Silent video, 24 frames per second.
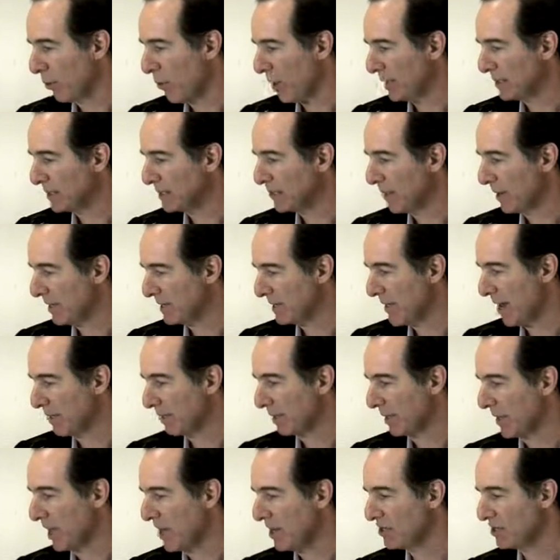white space
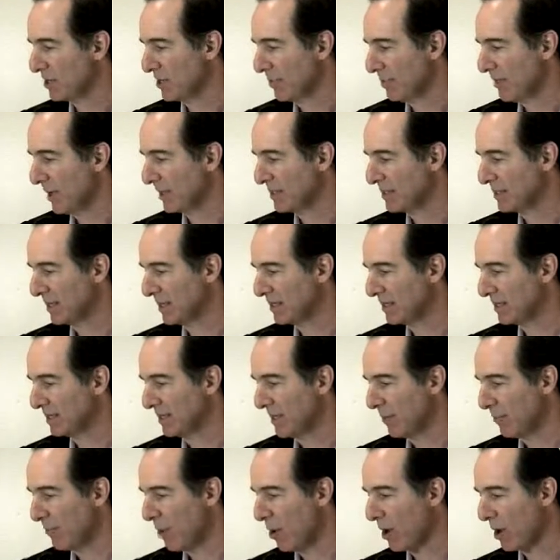application that makes sense
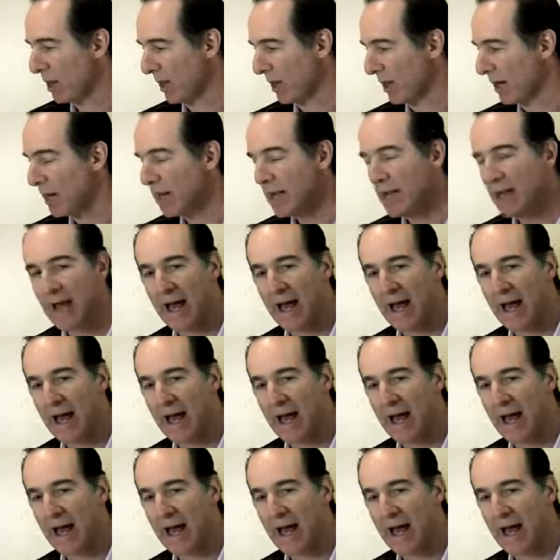in that market.